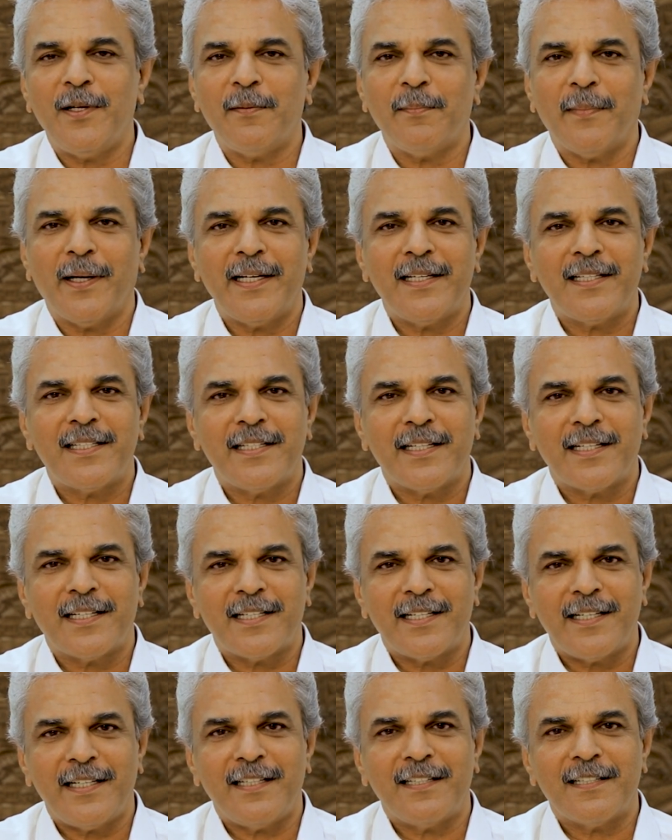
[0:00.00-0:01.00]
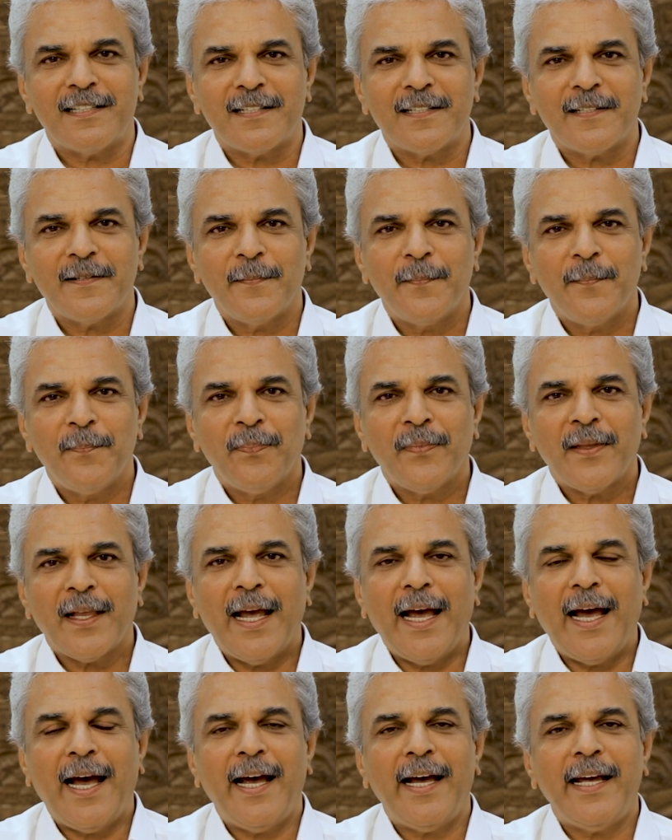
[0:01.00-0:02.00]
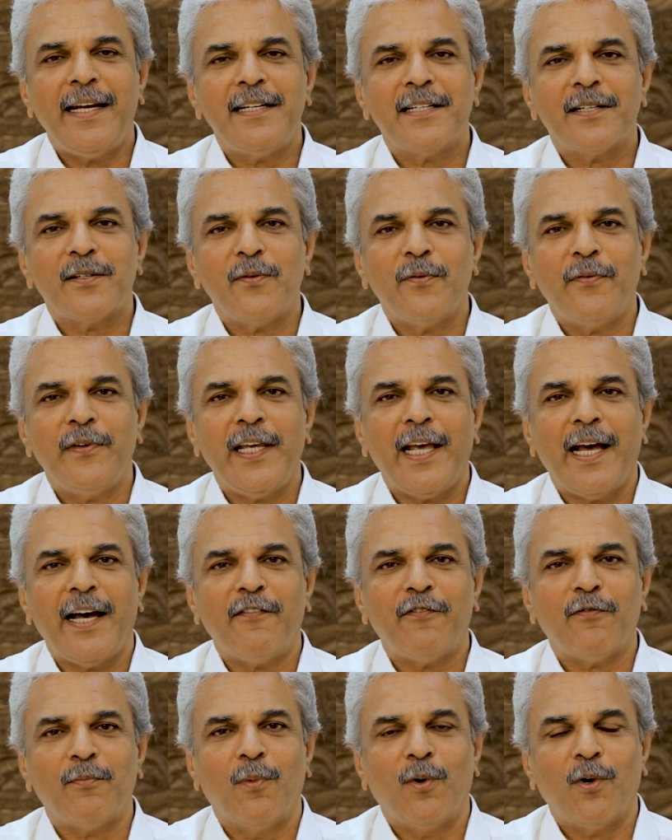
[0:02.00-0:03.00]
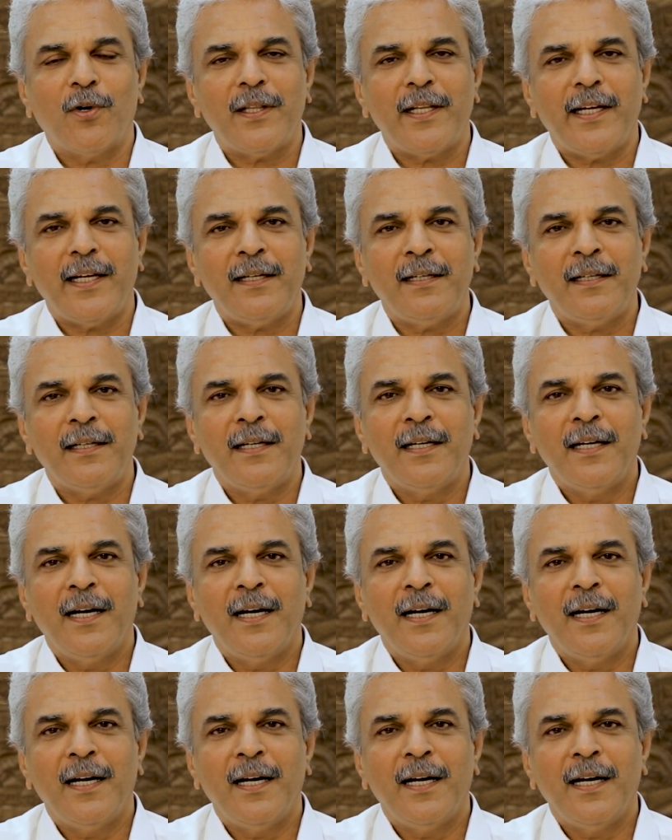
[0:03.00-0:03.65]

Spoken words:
in my 60s. And we have more than